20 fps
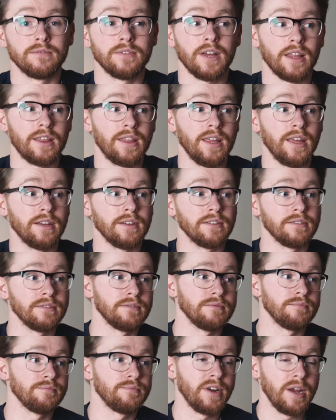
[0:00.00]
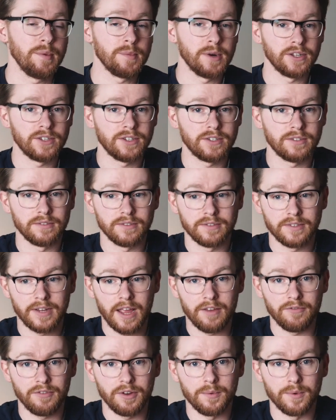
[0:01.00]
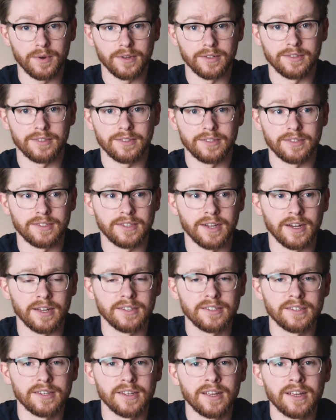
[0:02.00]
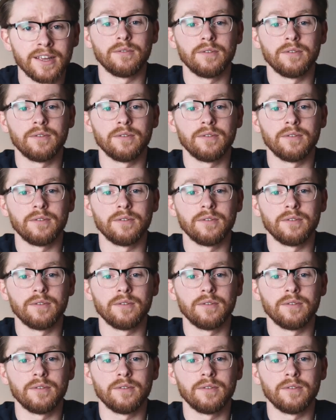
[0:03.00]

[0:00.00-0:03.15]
I think pretty much everyone does.